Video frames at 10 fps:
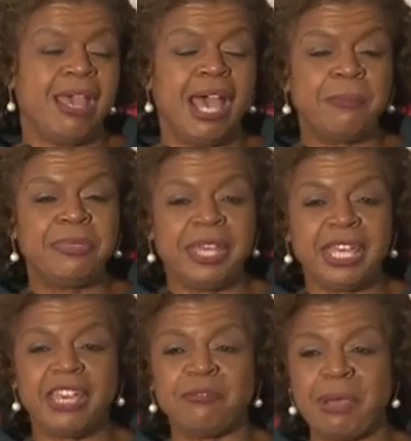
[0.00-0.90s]
I'm
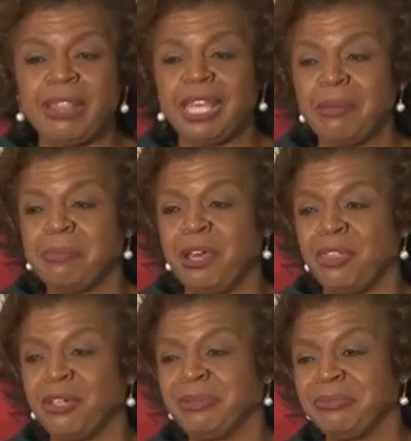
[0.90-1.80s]
thinking of my late
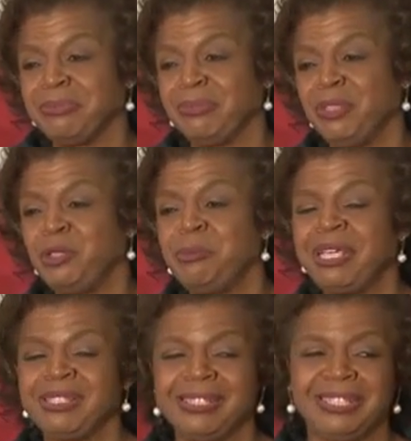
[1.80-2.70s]
mother, Lou
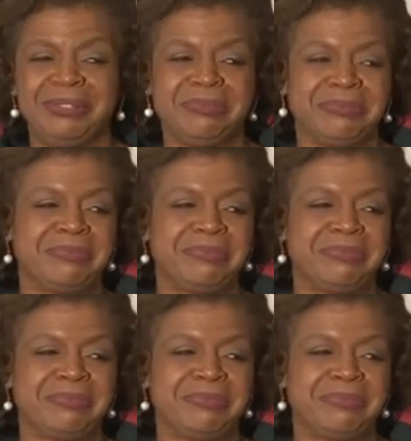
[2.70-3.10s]
Beasley,